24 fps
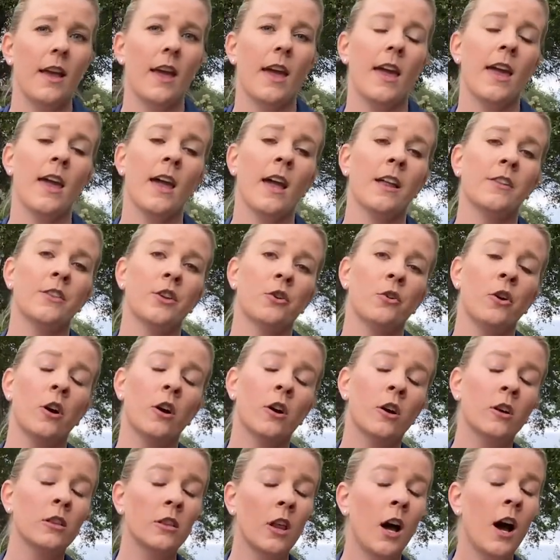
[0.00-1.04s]
And there
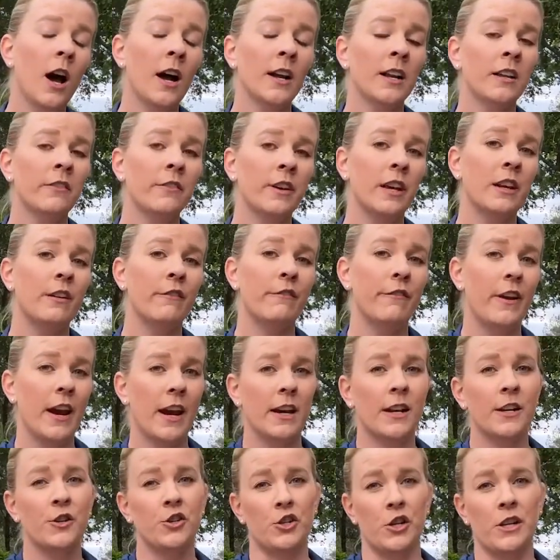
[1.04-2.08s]
are a lot of
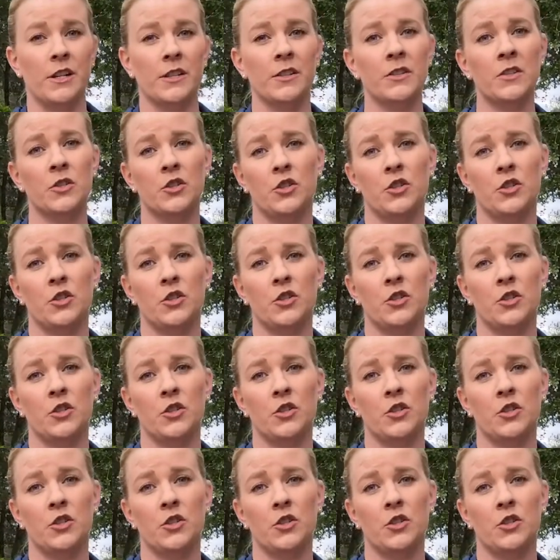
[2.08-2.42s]
advantages